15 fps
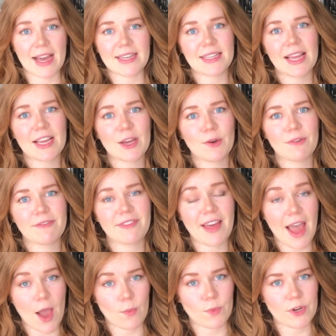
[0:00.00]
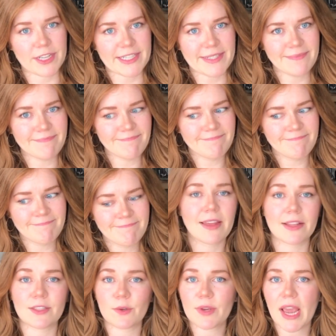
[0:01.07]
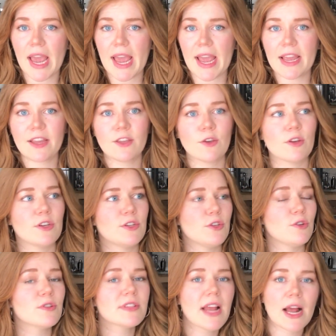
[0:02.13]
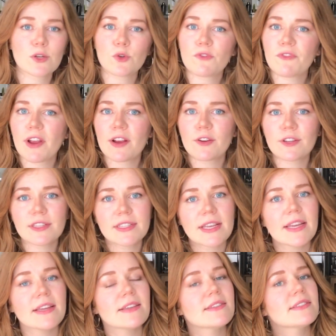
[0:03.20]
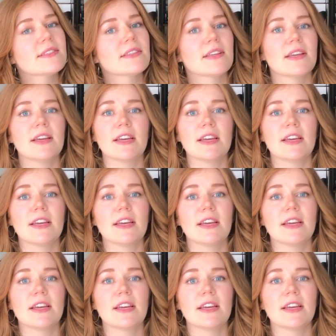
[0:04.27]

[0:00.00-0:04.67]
Had to let go of that one. That's okay. You can use natural fragrances.